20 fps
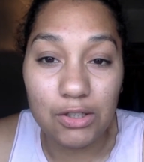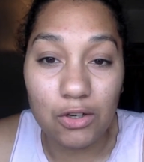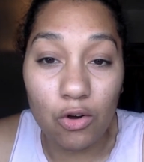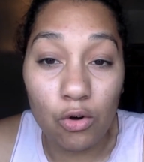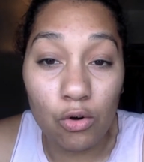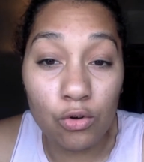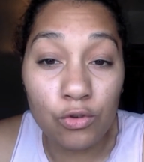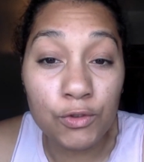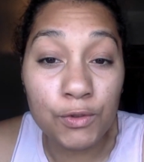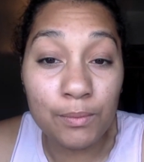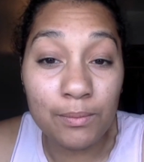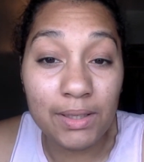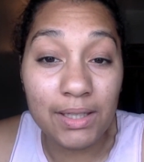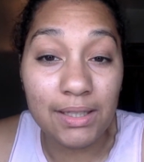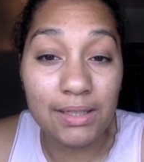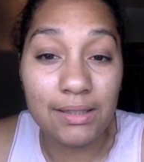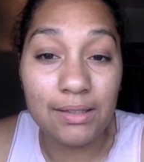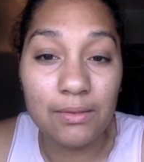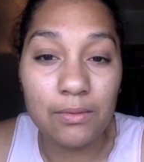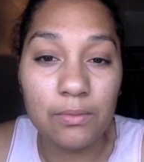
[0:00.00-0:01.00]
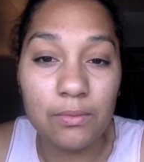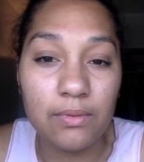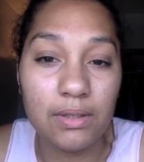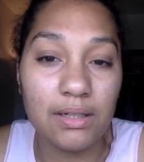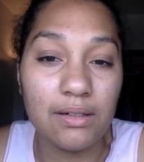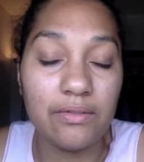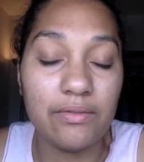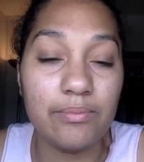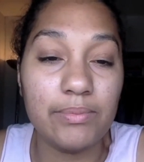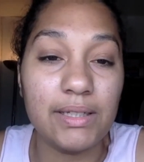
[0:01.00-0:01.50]
old me would
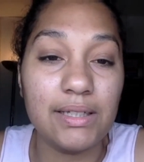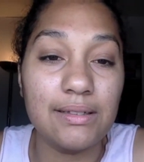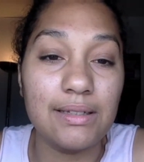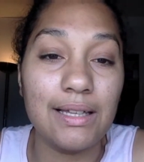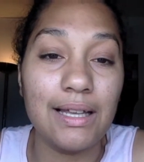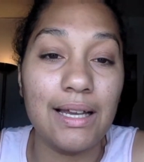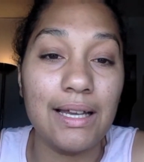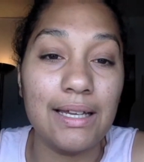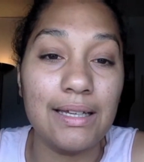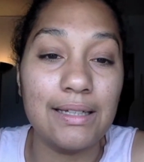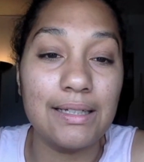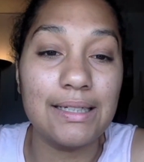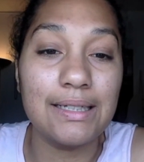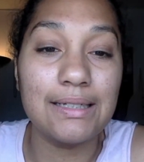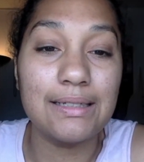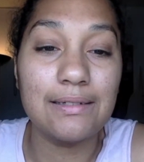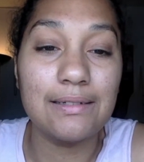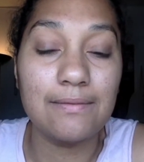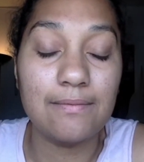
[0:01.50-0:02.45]
have been like,